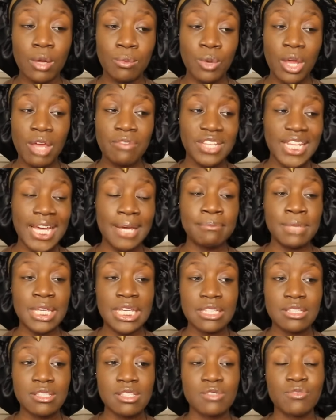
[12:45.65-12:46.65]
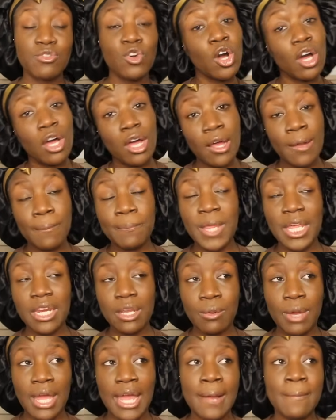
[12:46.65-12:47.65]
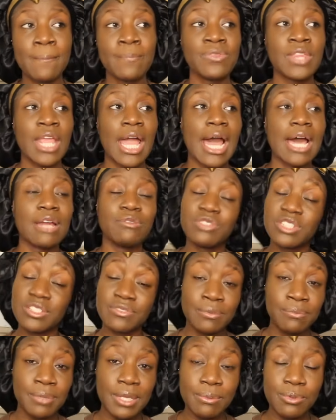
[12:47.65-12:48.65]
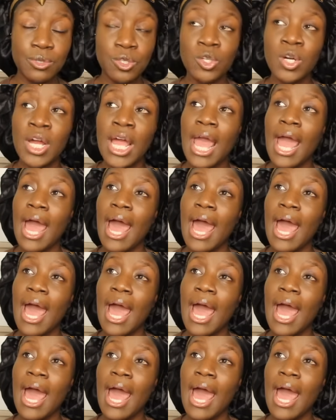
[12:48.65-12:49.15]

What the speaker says: whatever that means for her anyway, and for different people.